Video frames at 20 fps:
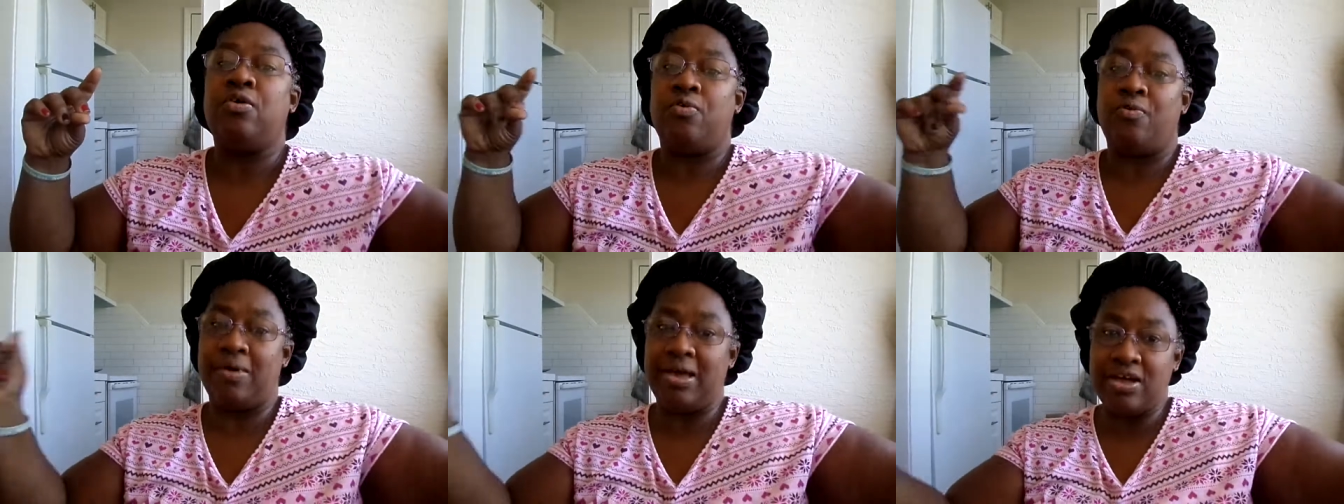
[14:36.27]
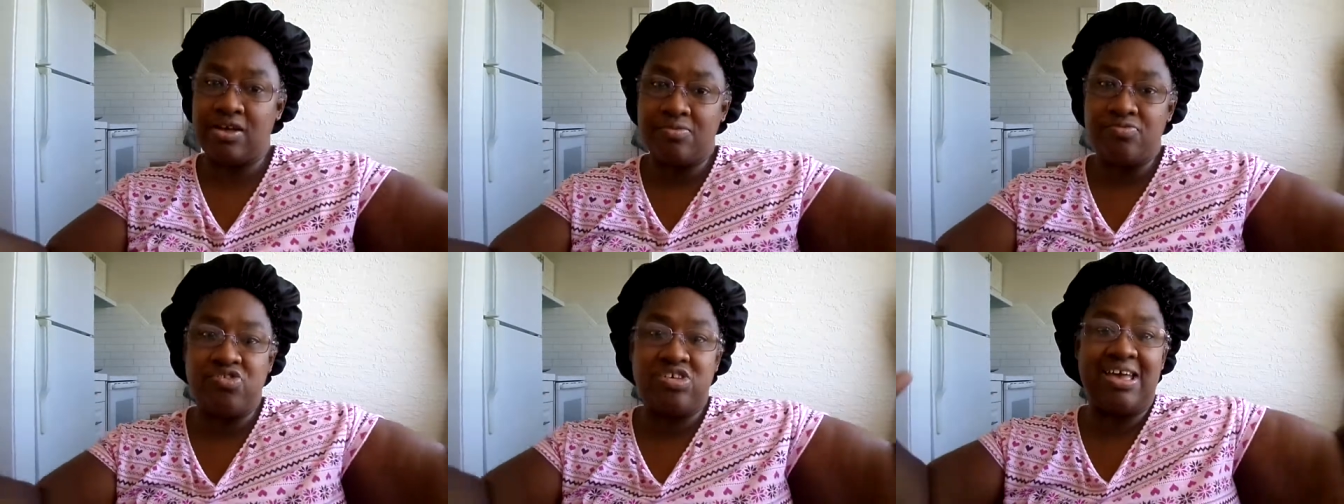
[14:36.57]

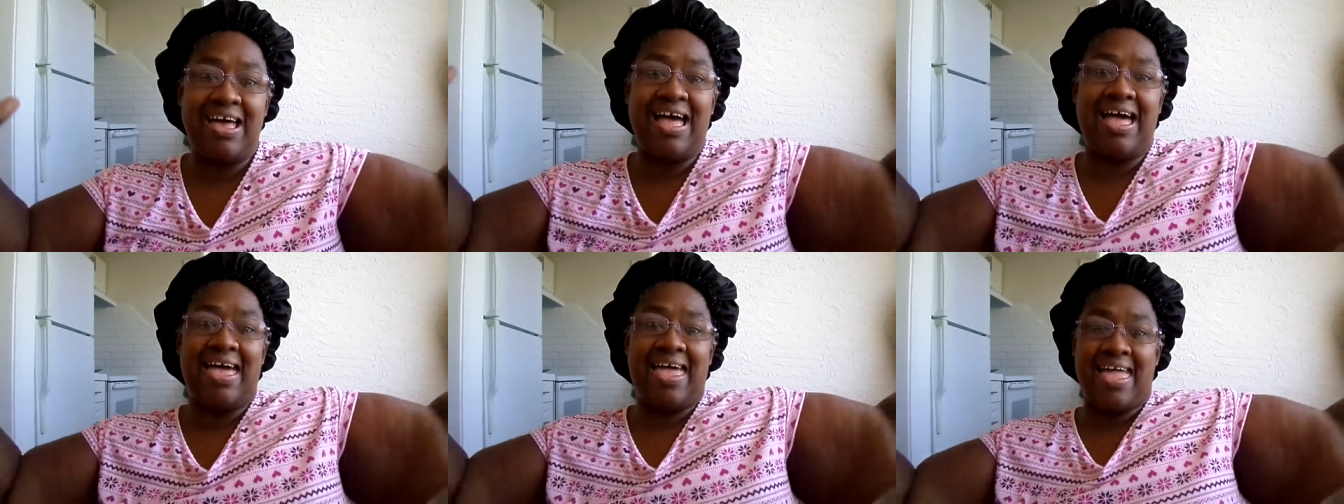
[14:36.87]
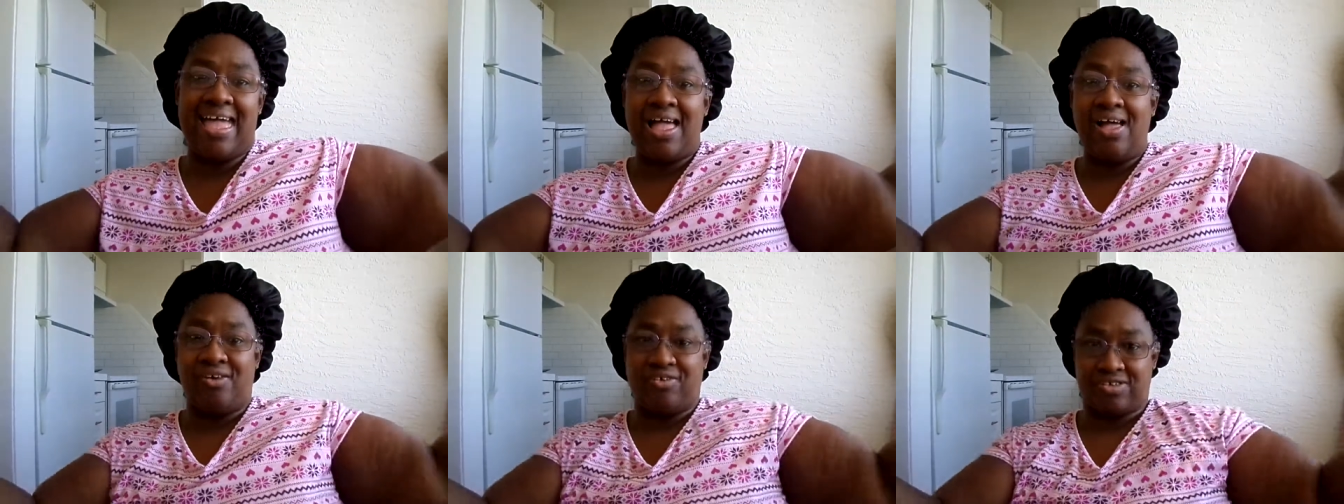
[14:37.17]
welcome to our
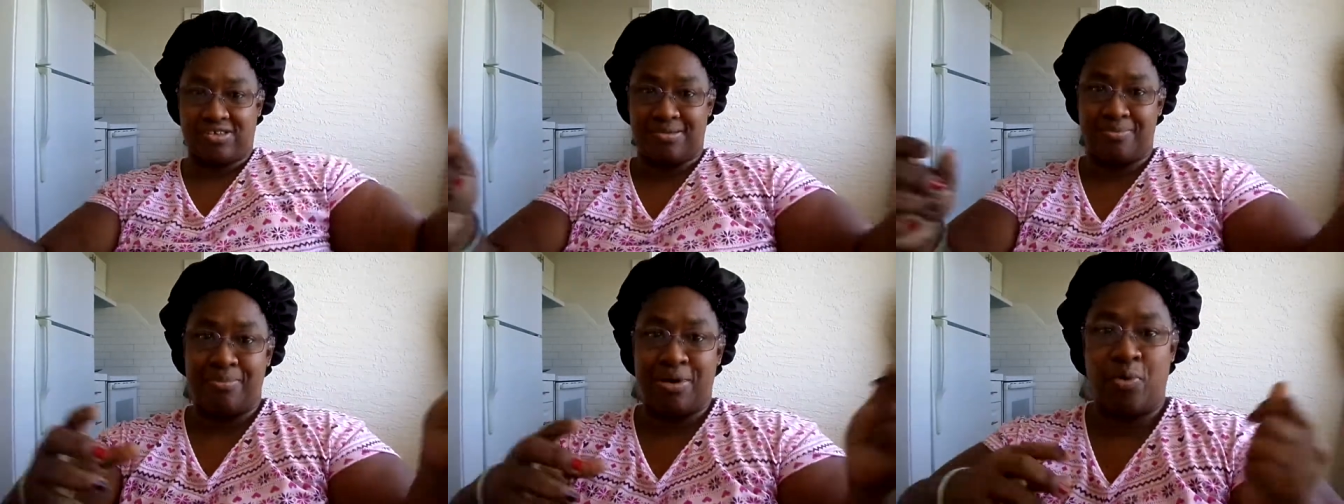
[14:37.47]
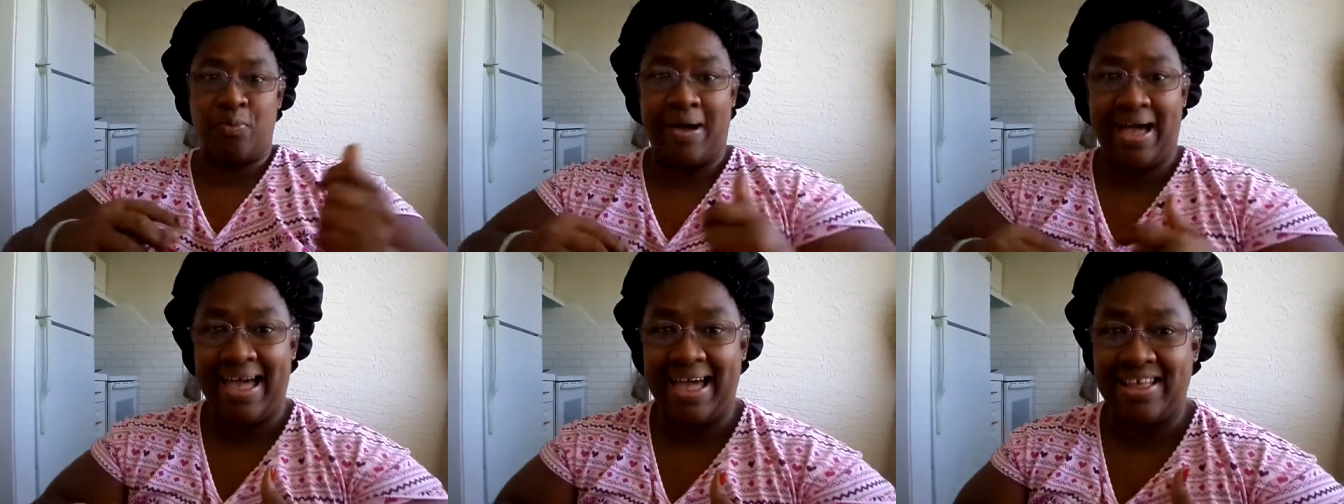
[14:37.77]
house, my
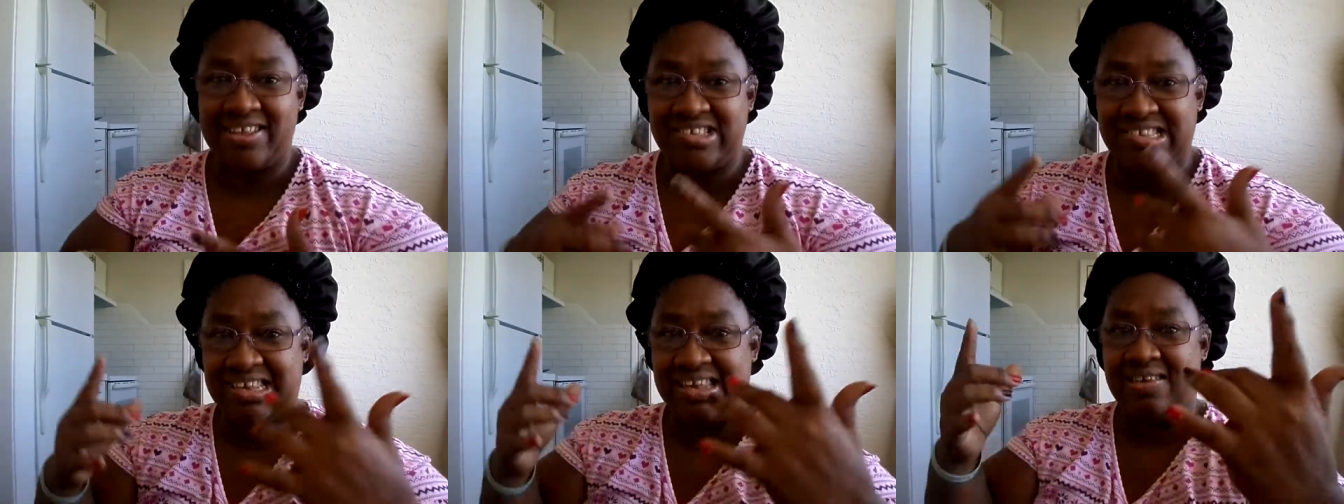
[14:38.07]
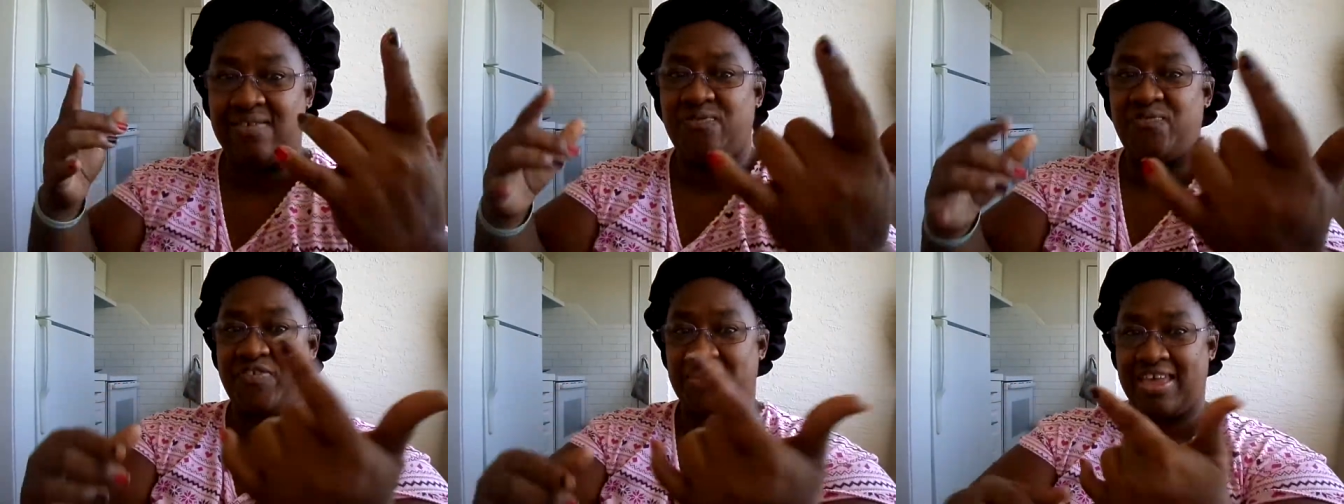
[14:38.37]
YT
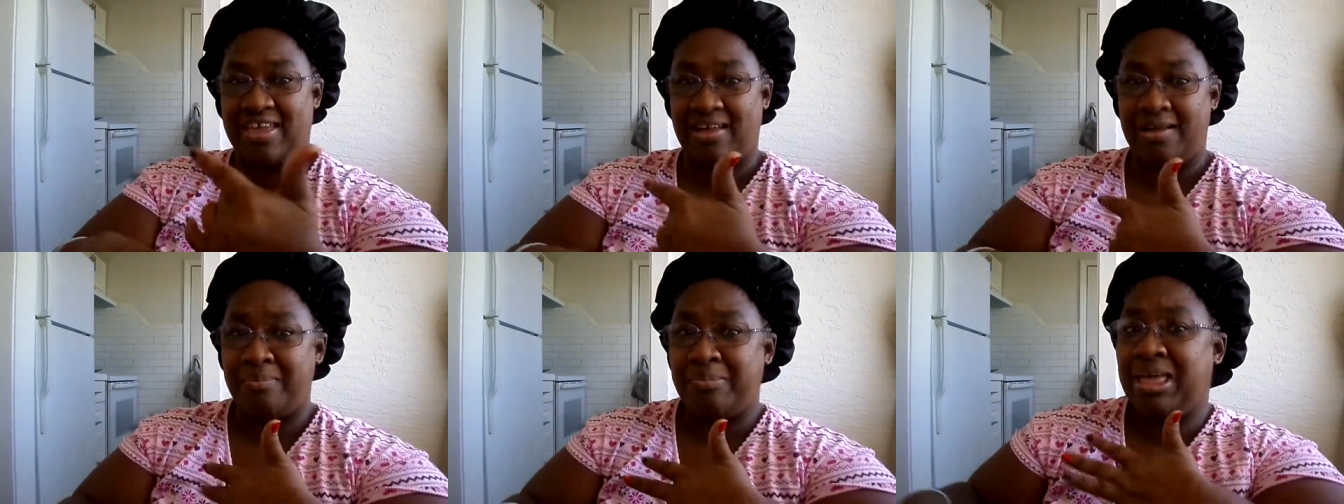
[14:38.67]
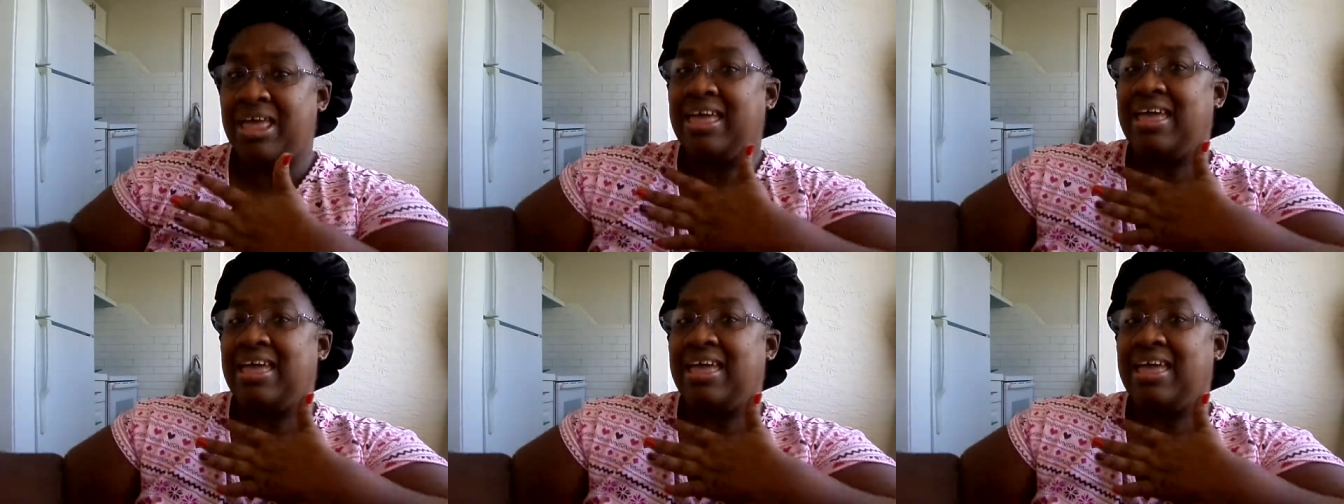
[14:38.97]
hey. fam.